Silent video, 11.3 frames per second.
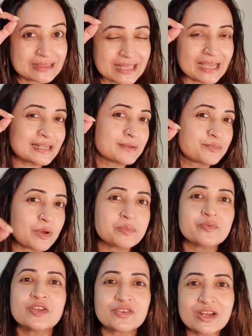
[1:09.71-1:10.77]
That is the
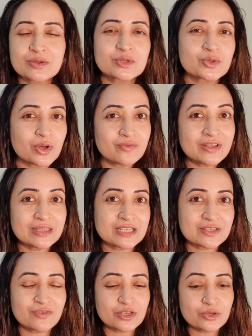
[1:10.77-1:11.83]
problem we are trying to solve in
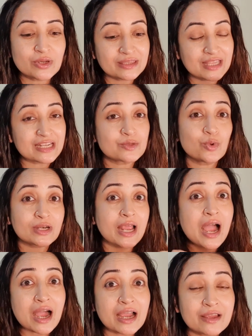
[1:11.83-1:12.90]
this video, and that is what
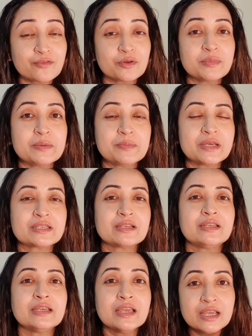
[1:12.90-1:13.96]
for me
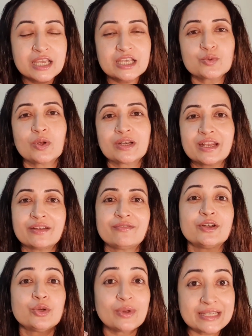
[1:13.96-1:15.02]
personally, is what I refer
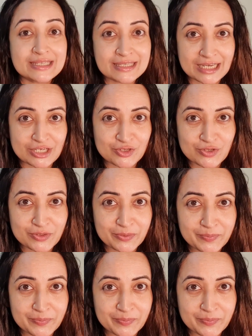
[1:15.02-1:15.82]
to as texture.